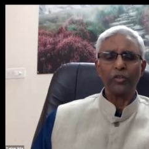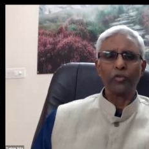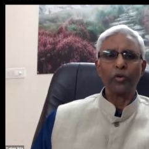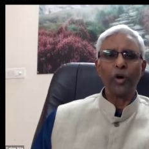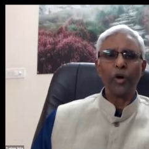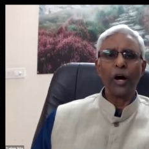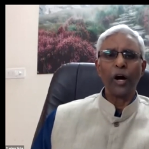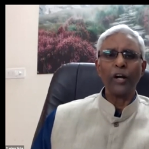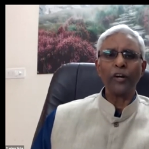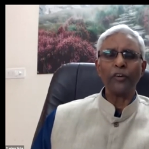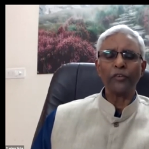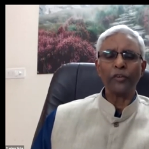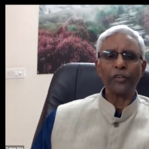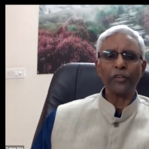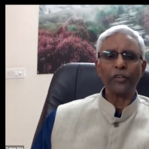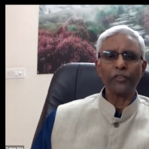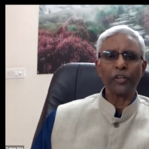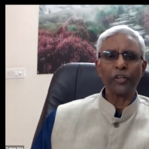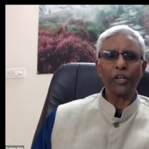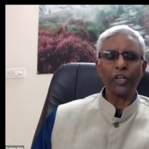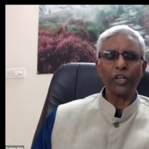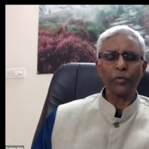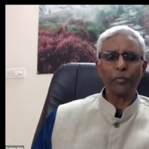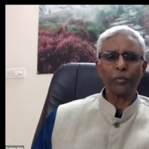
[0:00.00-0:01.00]
joint
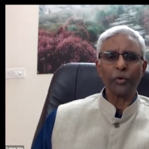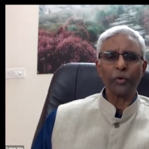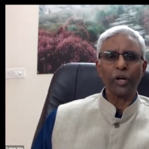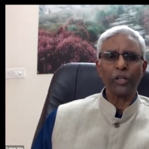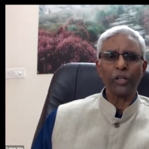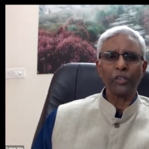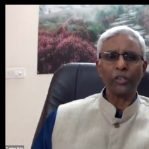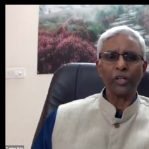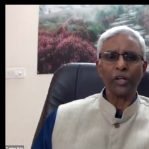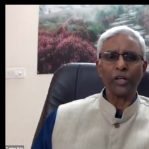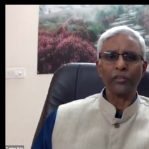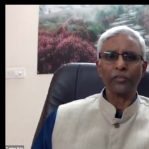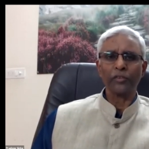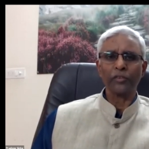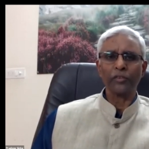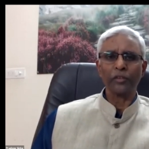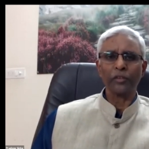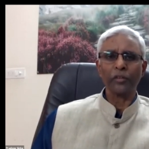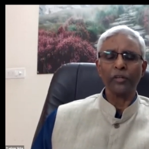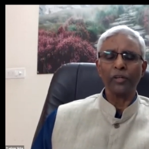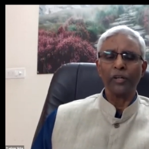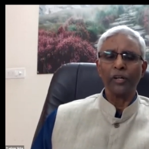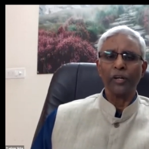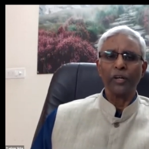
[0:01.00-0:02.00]
research projects.
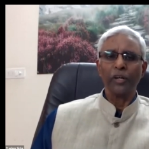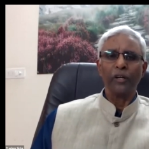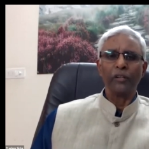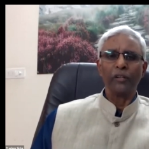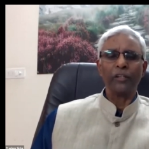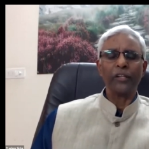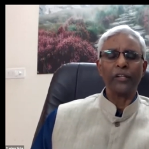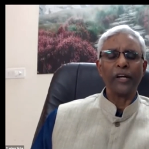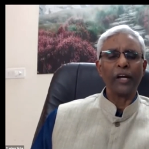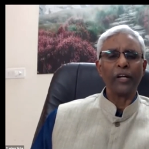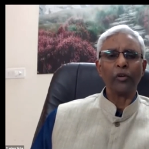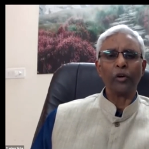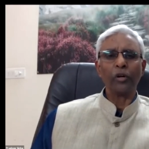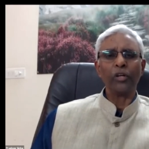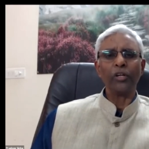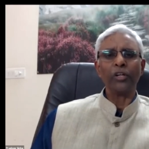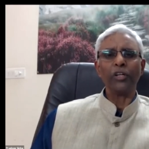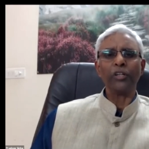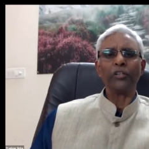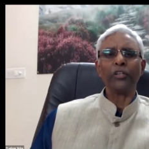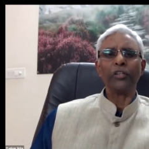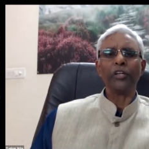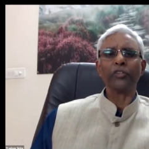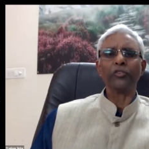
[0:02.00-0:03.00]
Then
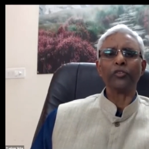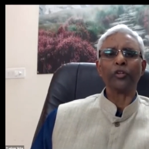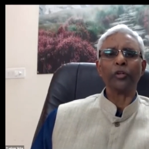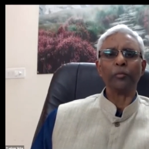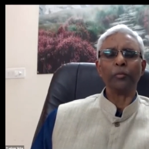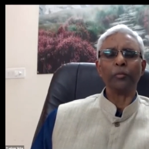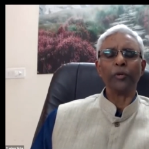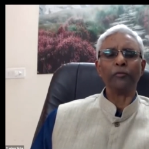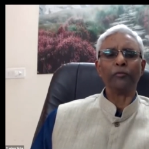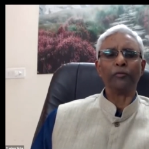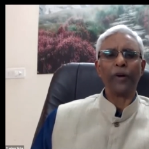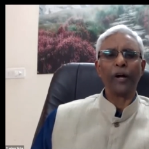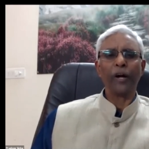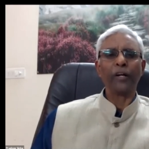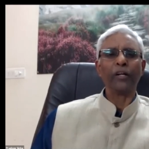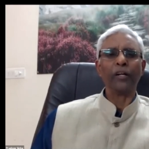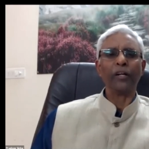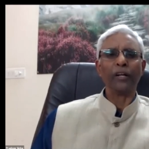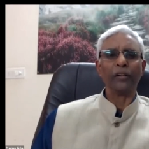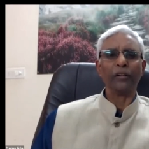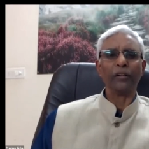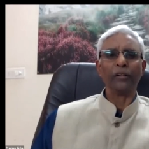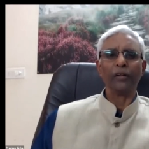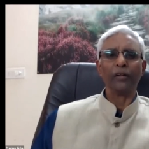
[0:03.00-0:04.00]
only they should be
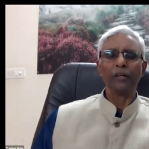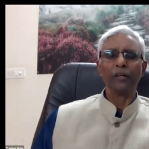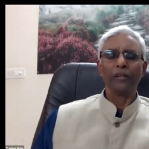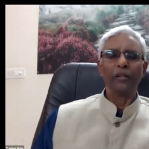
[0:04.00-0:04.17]
funded.